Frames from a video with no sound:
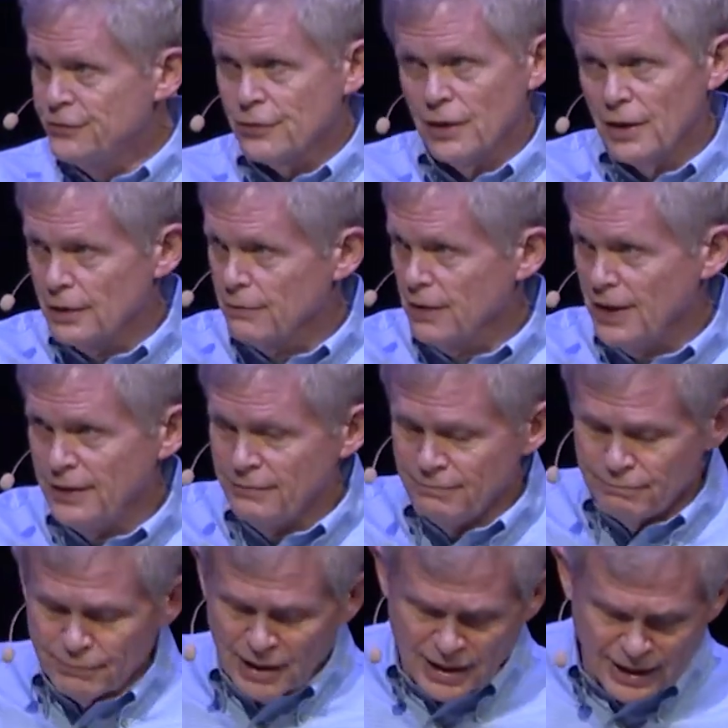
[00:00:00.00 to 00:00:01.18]
truck riding
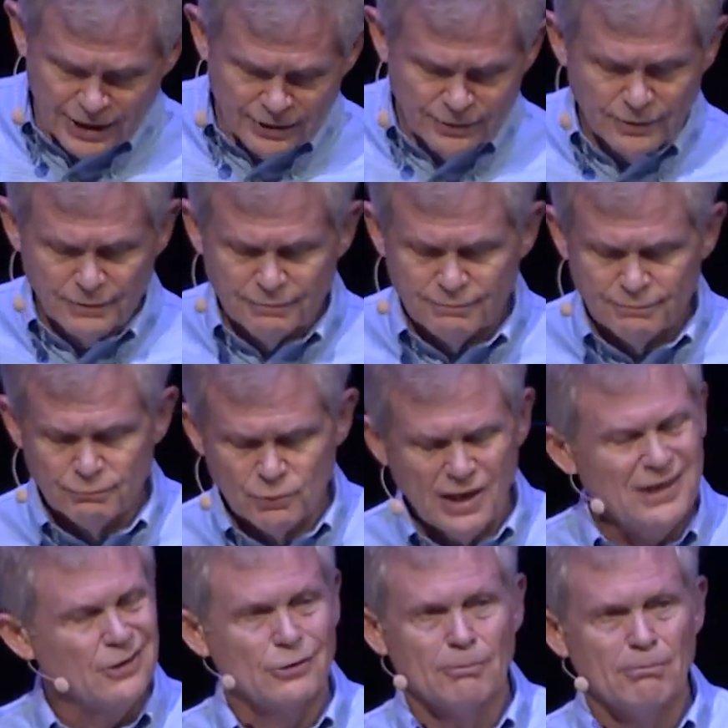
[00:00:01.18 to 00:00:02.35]
behind her, right
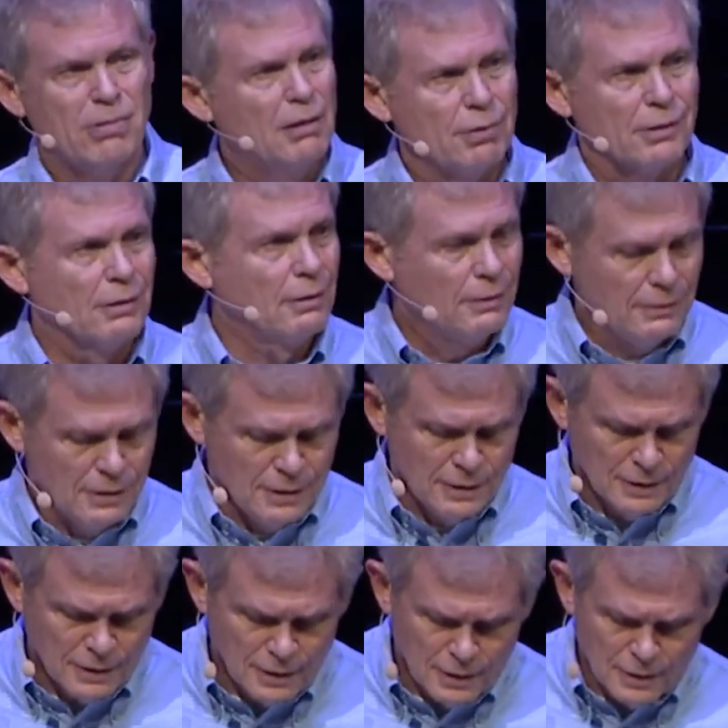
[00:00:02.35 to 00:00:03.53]
on her bumper.
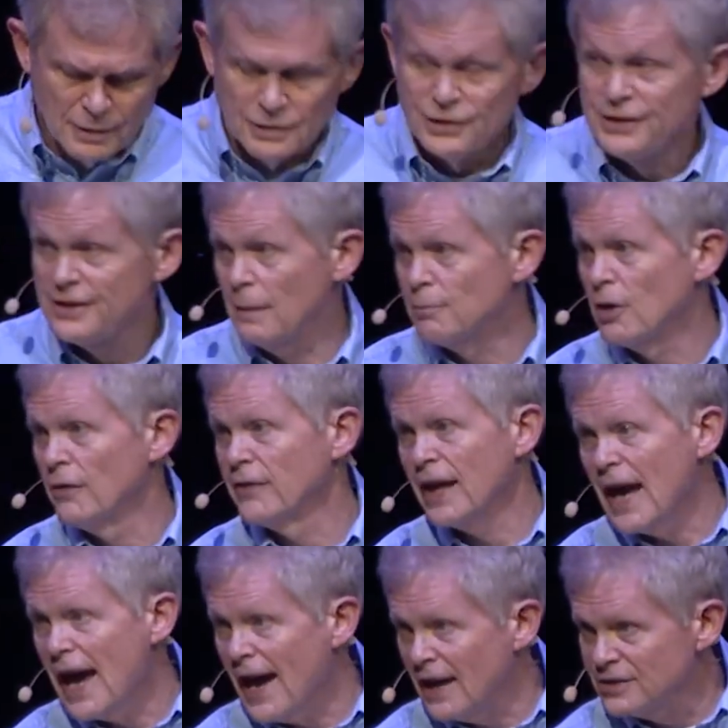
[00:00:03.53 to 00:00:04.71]
She stepped on the
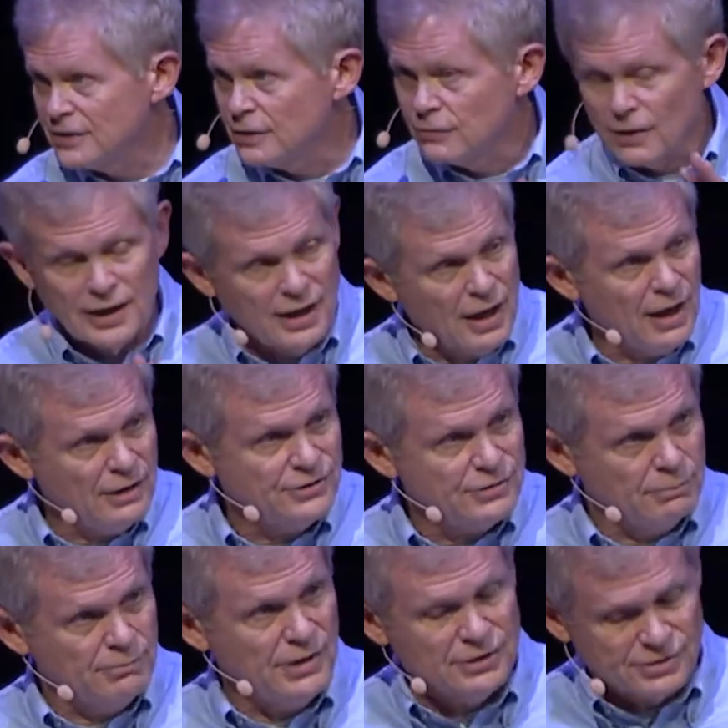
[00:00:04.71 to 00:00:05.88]
gas to try to gain
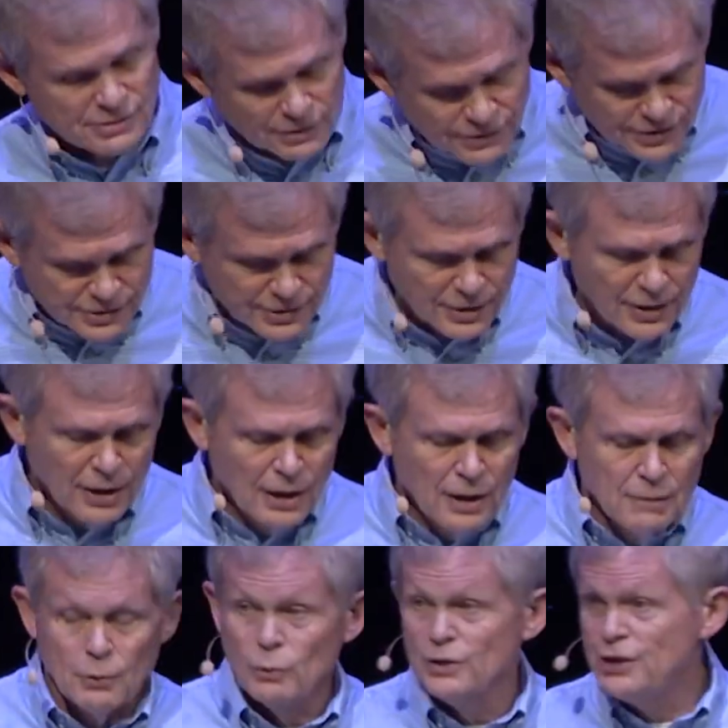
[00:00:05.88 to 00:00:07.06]
some distance.
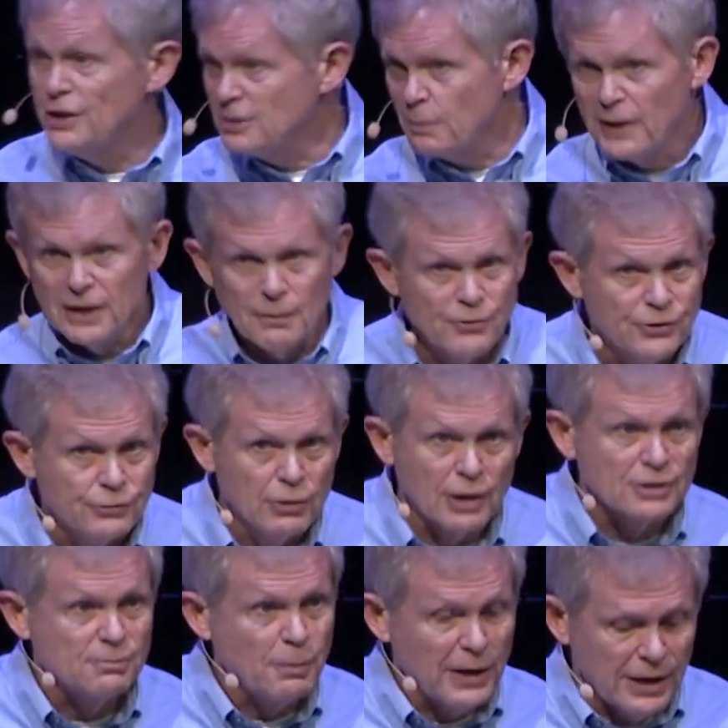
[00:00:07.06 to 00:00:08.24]
But when she sped up, the truck
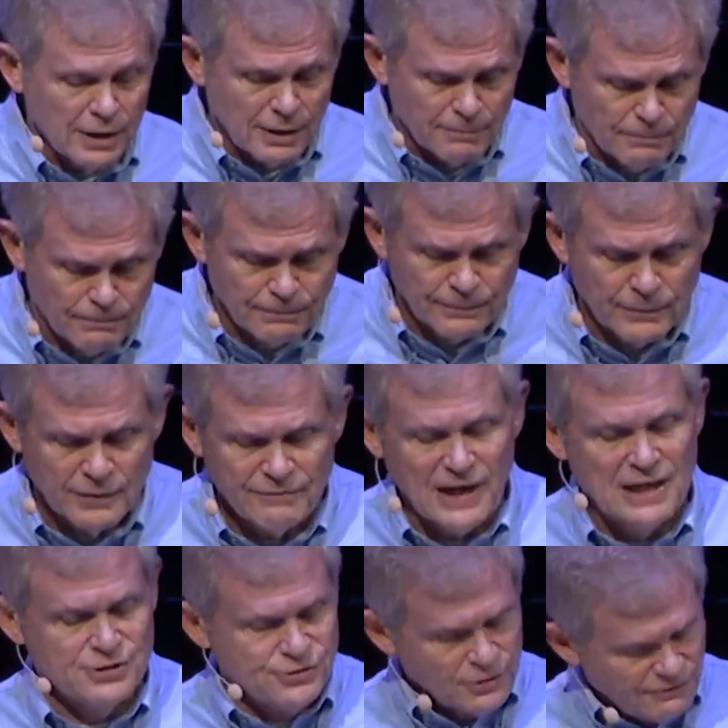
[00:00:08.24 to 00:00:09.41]
sped up
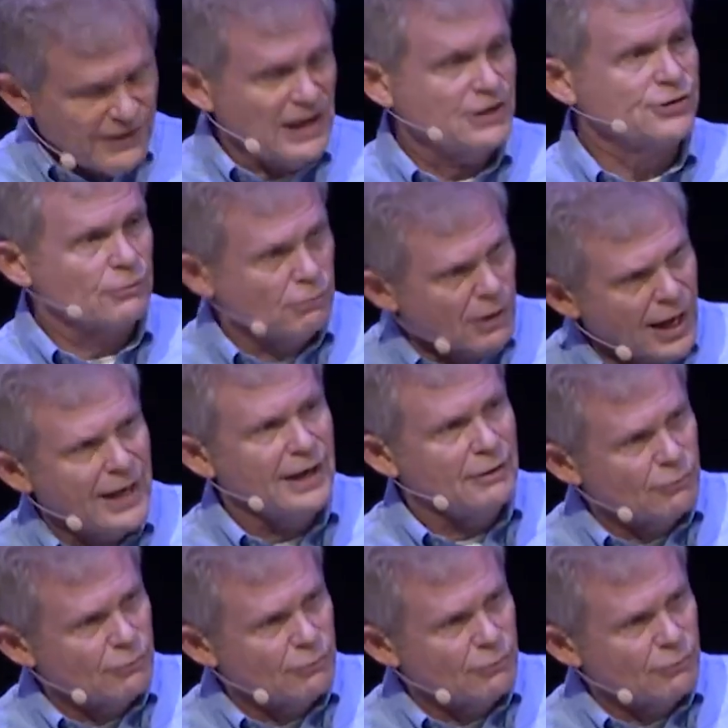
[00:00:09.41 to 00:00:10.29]
faster, riding